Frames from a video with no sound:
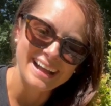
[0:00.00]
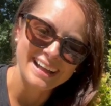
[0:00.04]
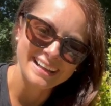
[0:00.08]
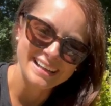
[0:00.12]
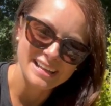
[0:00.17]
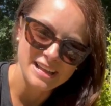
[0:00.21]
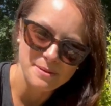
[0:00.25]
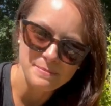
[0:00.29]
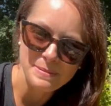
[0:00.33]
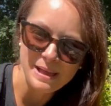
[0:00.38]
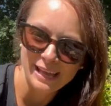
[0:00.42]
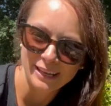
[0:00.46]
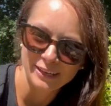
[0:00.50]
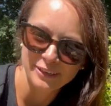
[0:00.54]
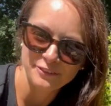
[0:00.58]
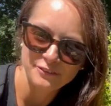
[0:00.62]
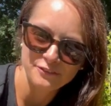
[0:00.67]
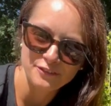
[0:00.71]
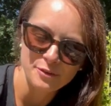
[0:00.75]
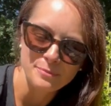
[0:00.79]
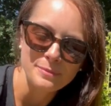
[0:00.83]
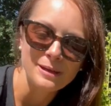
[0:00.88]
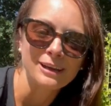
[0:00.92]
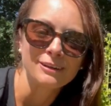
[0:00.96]
I am
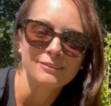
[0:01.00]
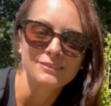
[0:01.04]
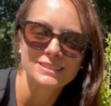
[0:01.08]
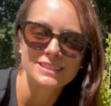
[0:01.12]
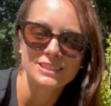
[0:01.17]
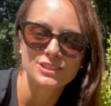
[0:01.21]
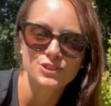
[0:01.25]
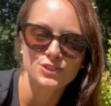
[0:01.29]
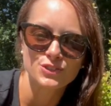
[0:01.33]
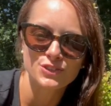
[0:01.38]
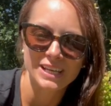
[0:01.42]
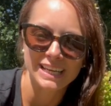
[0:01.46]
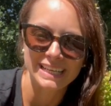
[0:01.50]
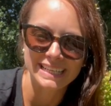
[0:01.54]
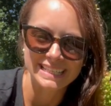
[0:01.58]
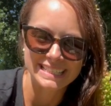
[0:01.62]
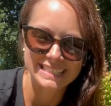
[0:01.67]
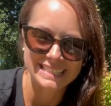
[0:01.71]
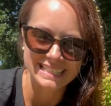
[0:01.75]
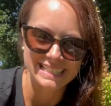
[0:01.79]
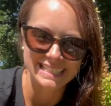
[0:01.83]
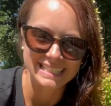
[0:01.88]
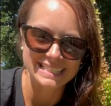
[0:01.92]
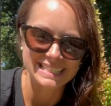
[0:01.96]
Helen from Heritage Organic
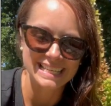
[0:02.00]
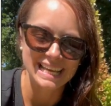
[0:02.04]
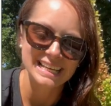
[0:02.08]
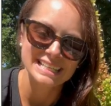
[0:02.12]
Seeds,